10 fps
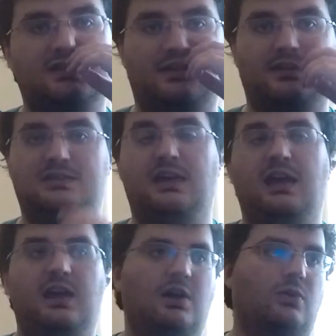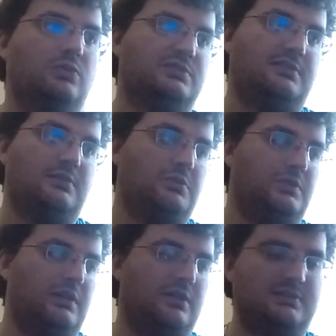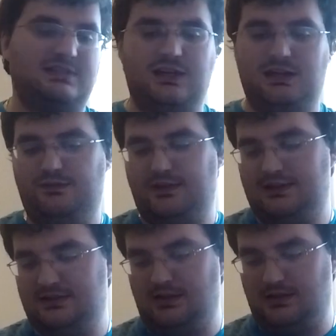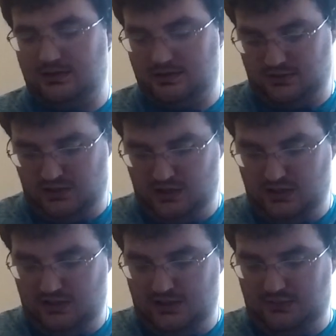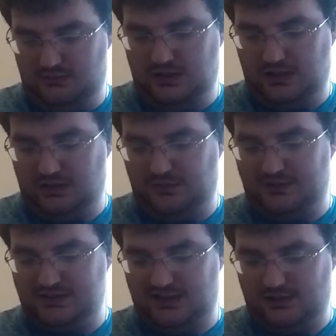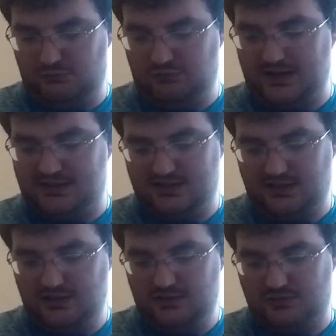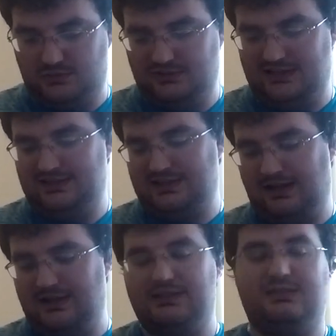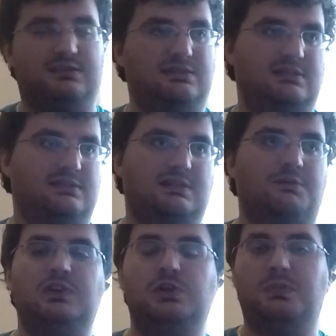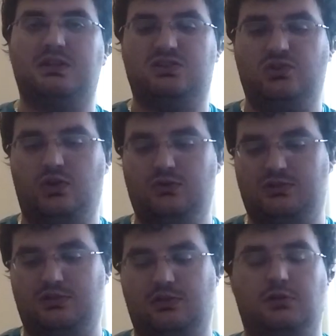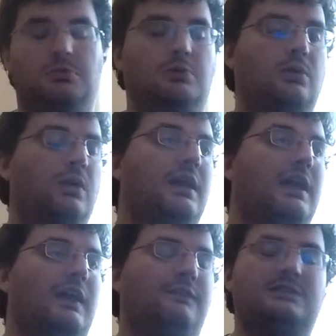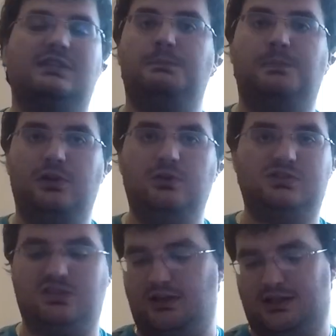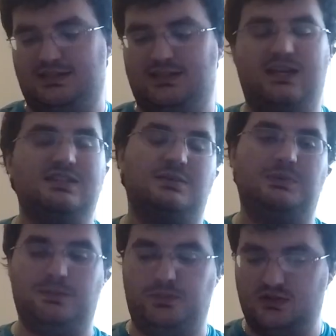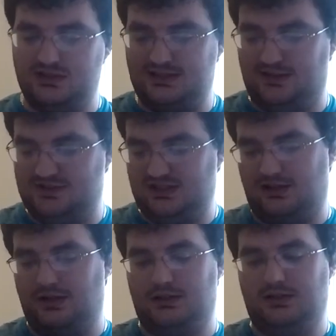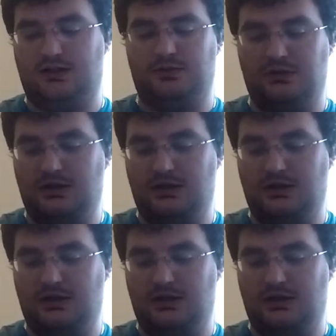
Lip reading: signs. Also, saying things like, if you see like red circles, it's saying it's something you must not do, or if you see blue signs, tends to be a positive sign,